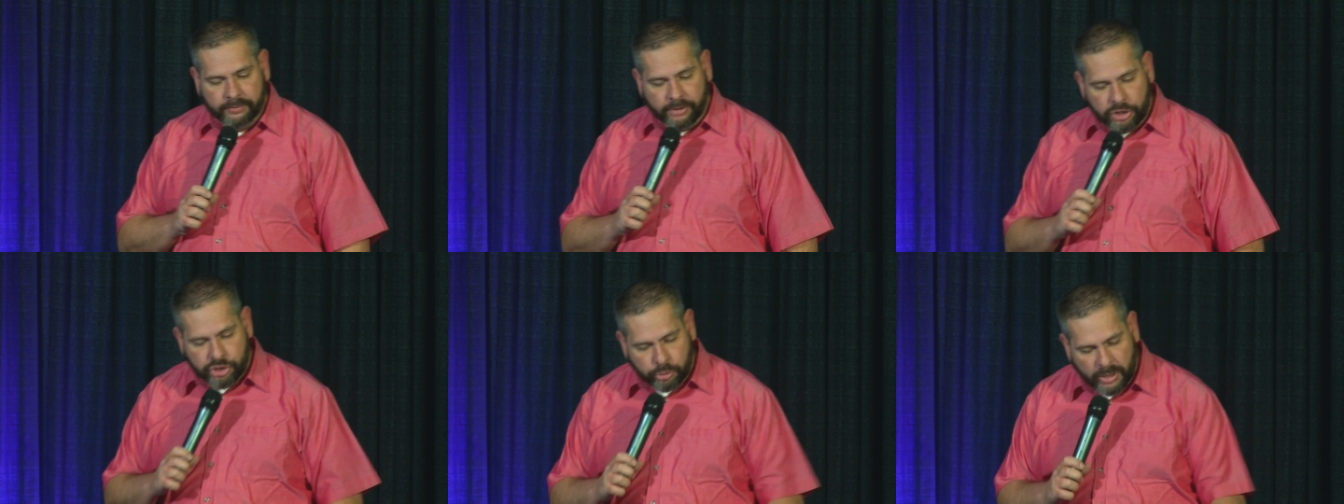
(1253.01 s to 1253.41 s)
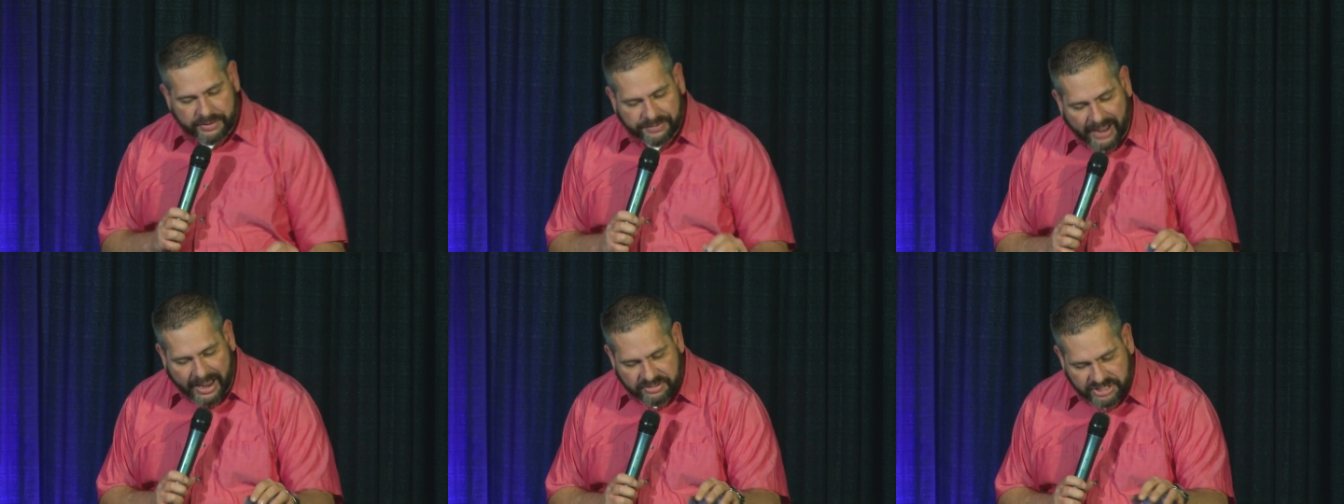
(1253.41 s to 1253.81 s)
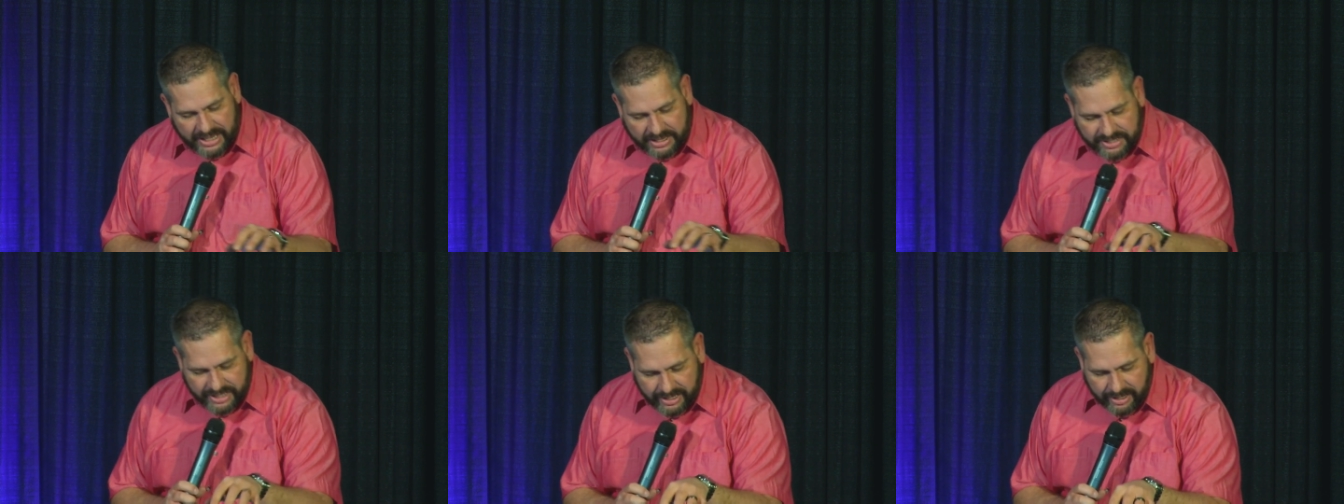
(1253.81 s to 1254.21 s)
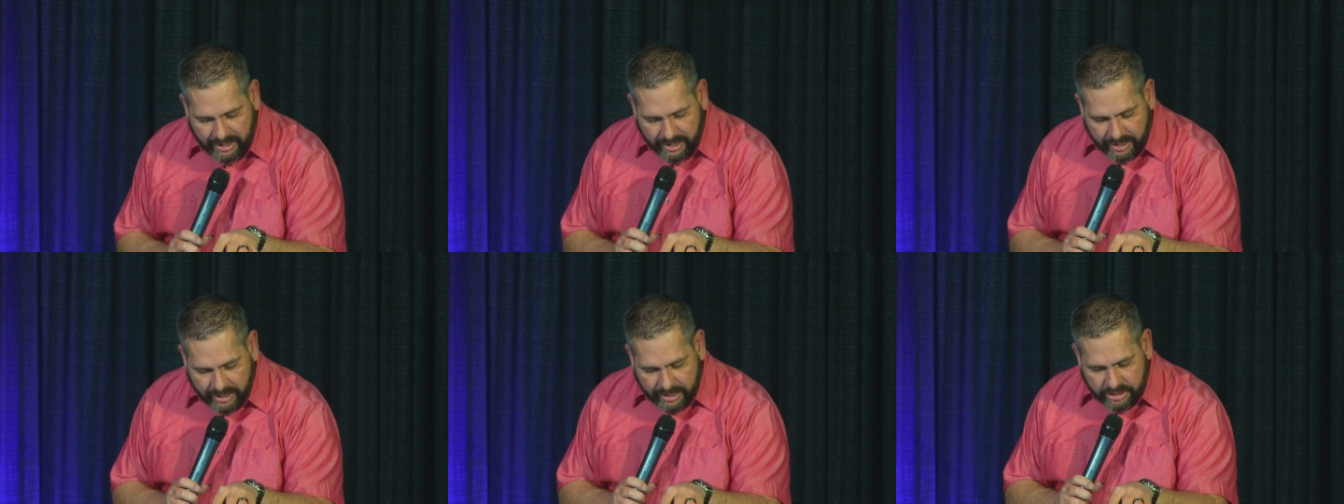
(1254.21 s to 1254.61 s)
Verse 25 says that
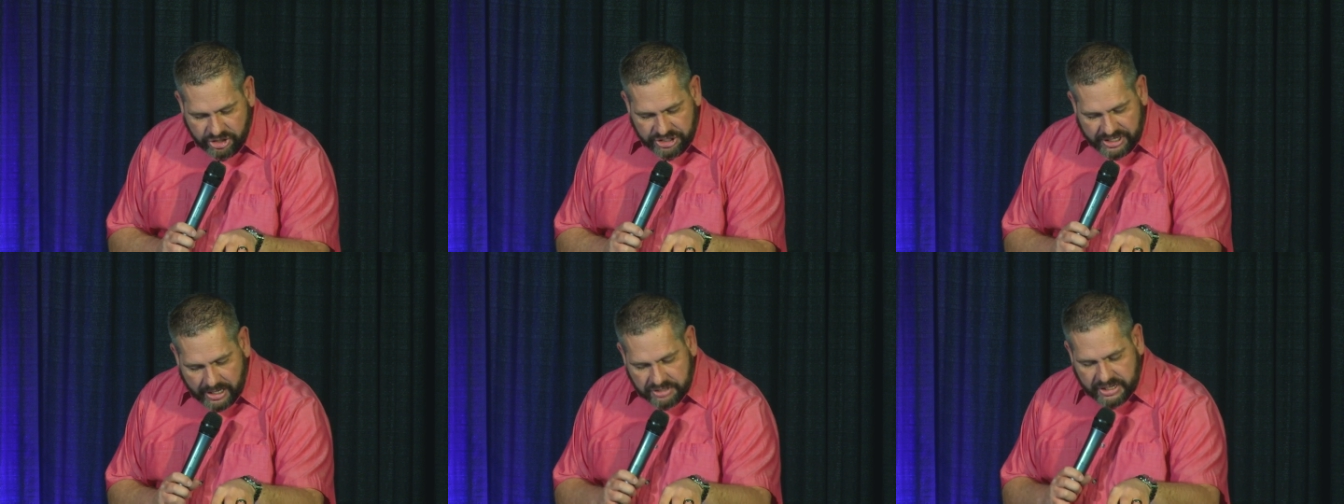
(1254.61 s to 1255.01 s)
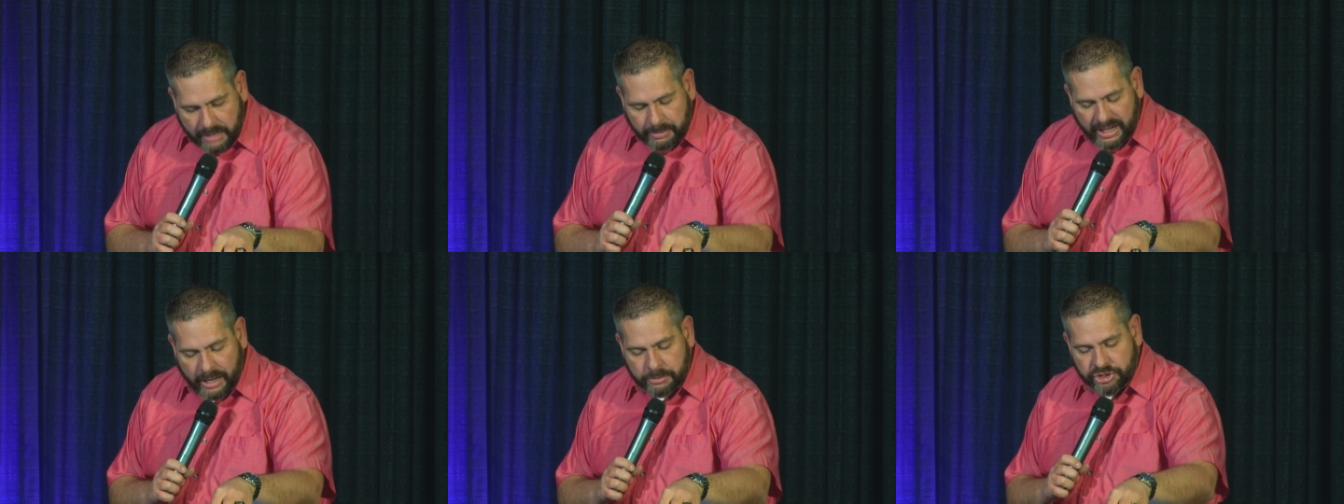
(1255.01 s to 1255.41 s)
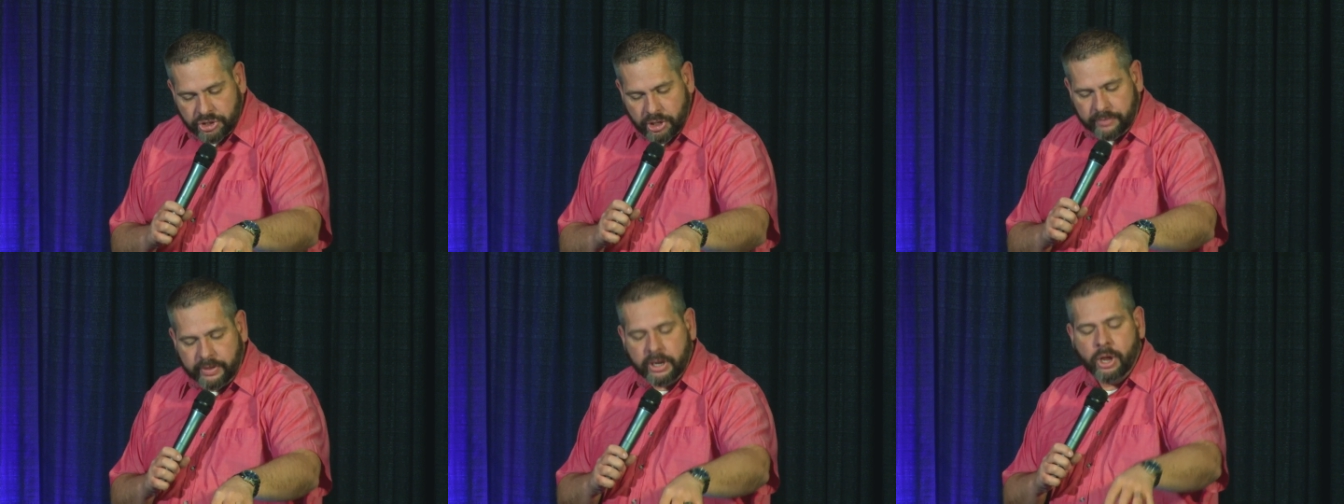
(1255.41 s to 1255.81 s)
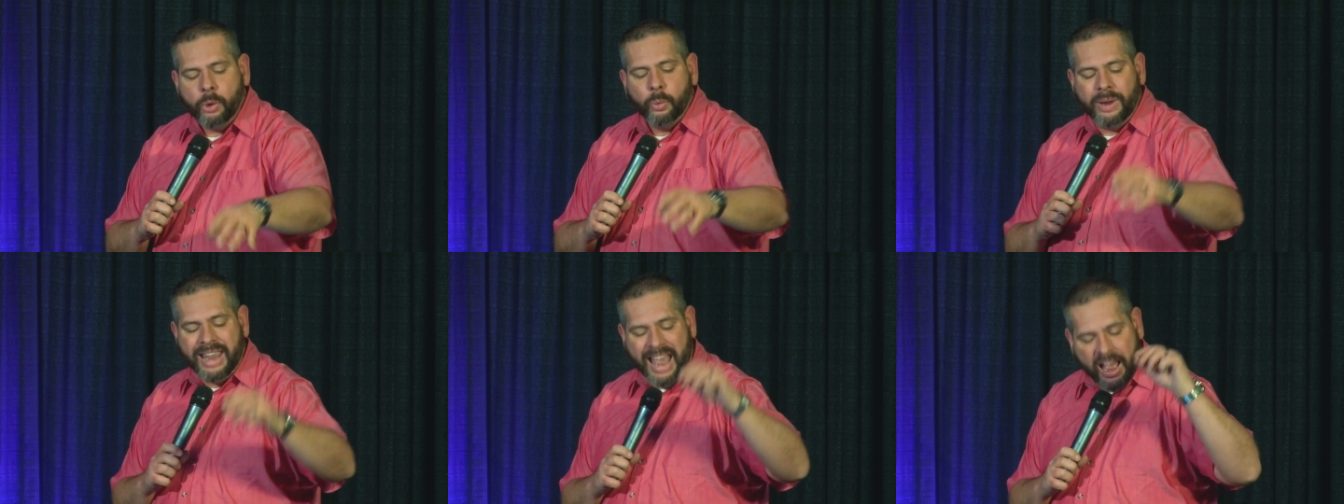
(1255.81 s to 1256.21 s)
she tells Abraham's servant,
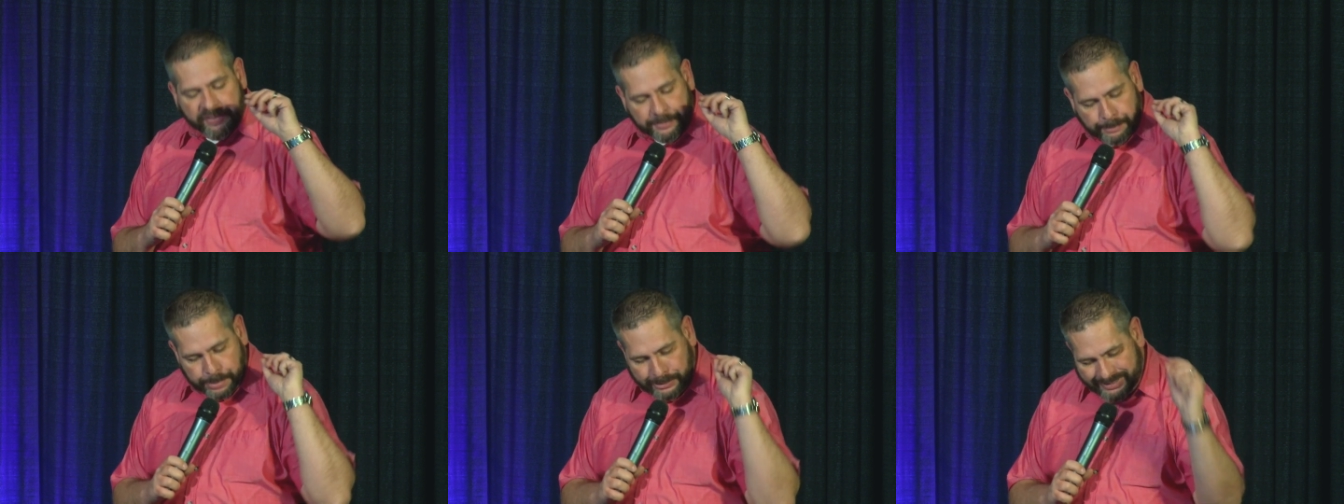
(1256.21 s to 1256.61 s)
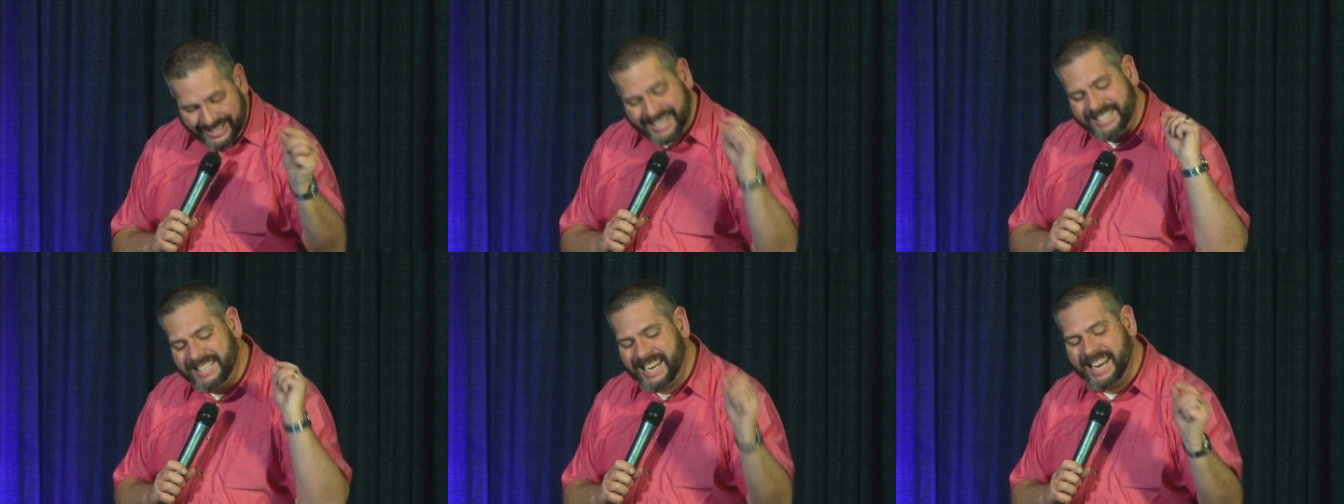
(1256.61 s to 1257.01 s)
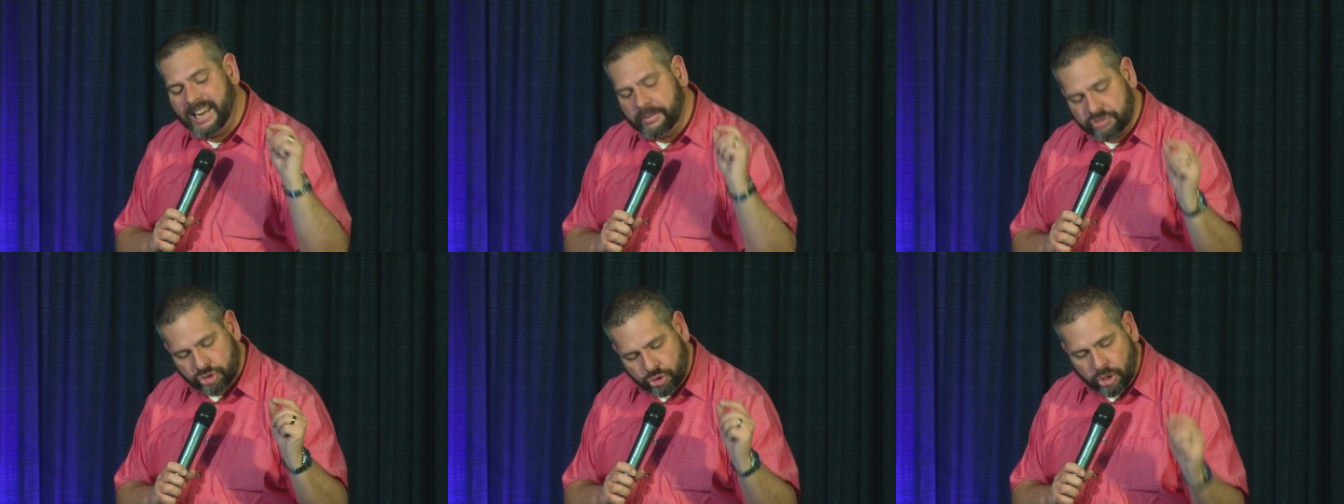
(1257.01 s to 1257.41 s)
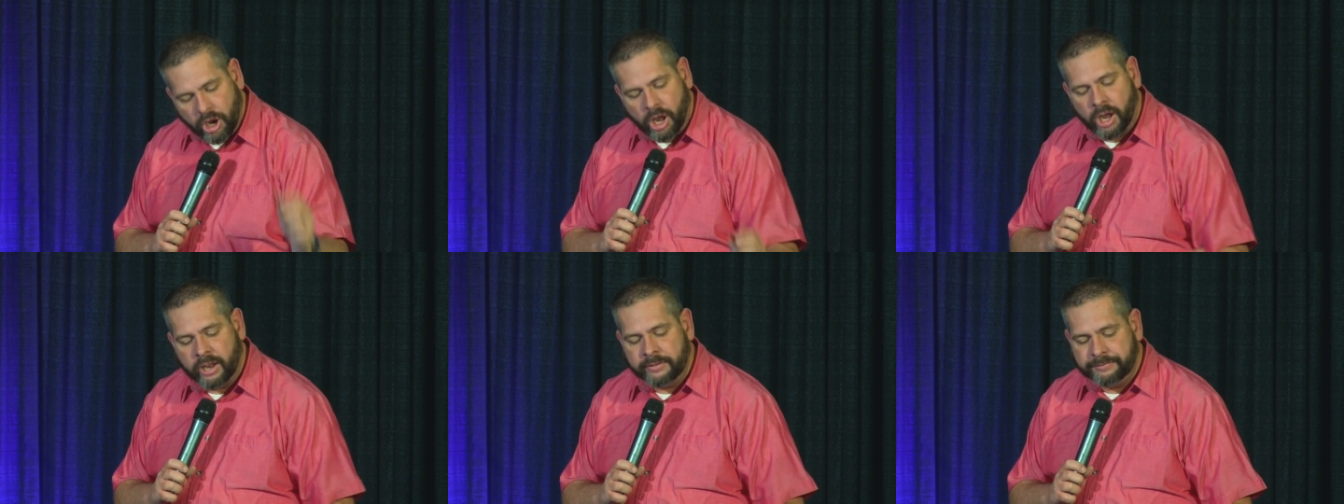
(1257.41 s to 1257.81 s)
We have plenty of
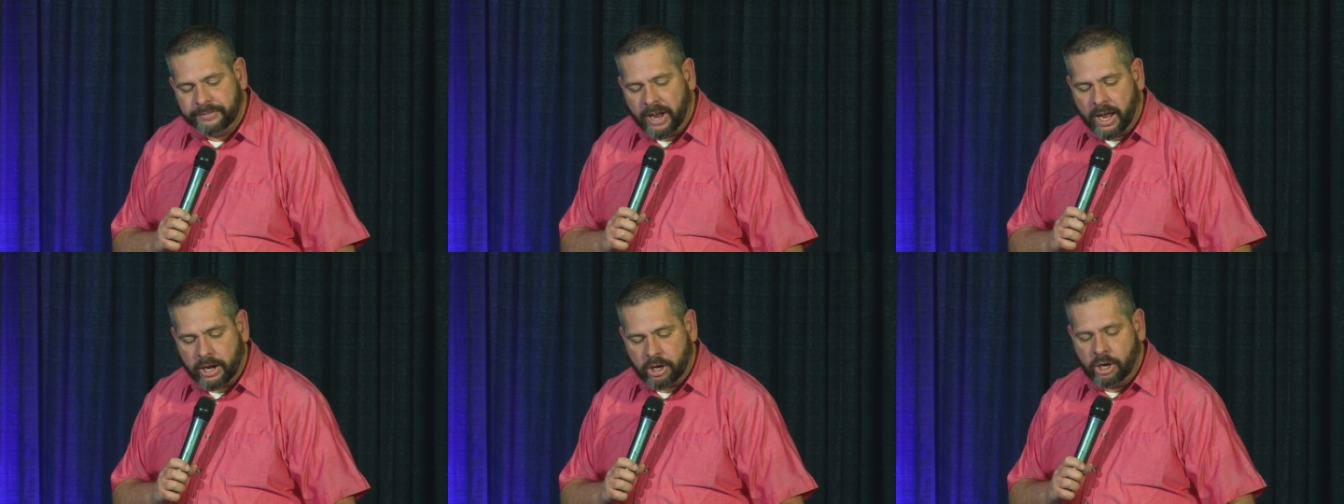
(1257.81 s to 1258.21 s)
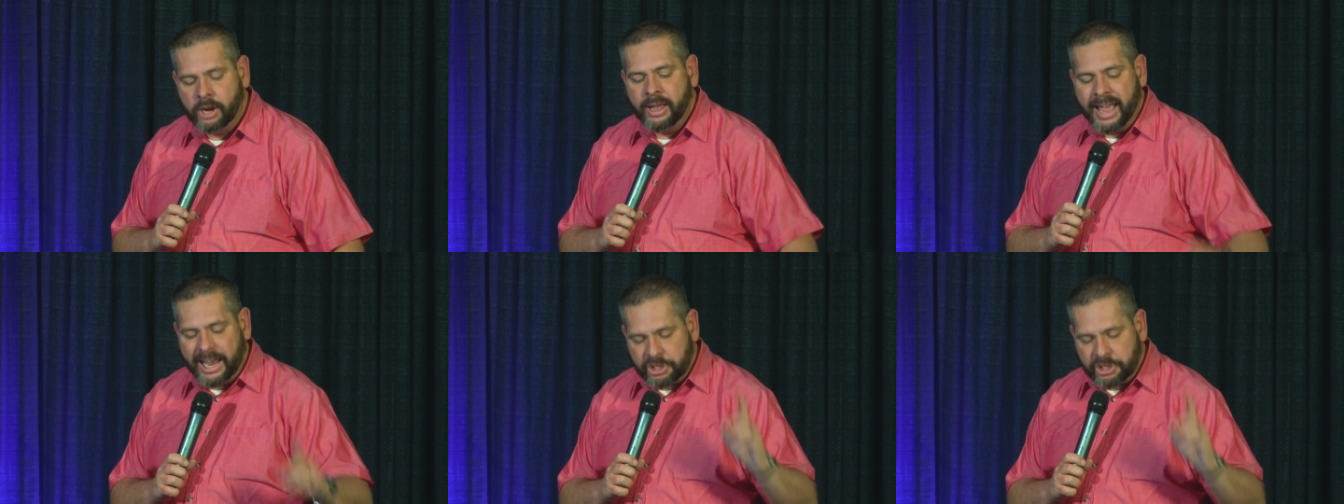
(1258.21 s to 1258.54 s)
straw and fodder,